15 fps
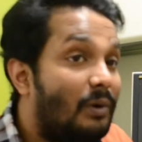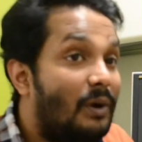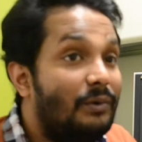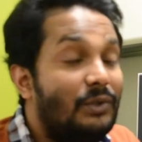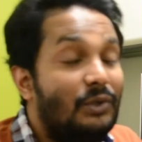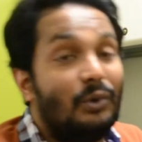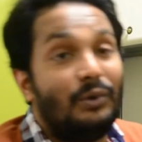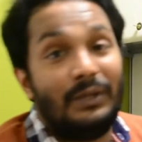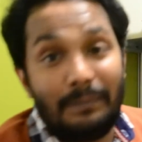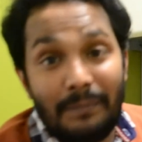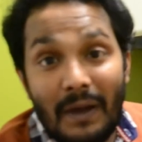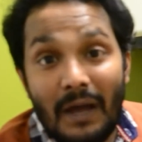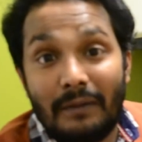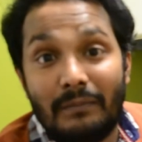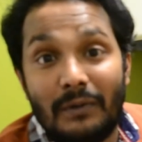your
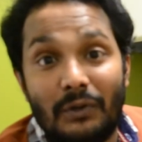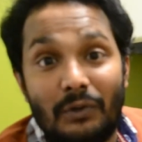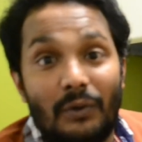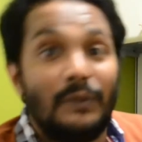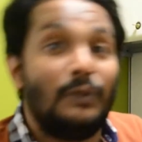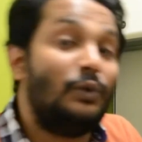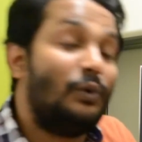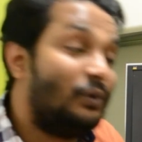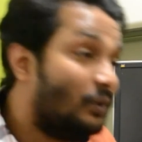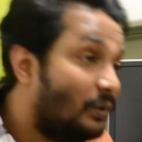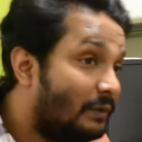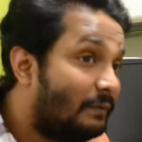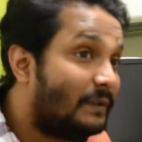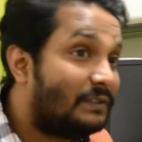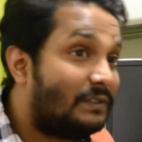department or in your
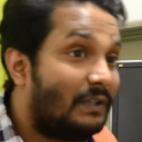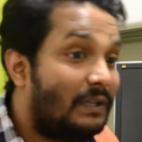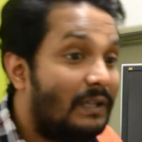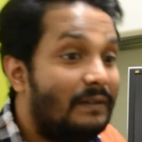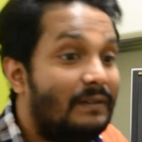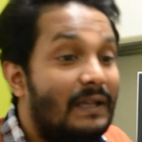university.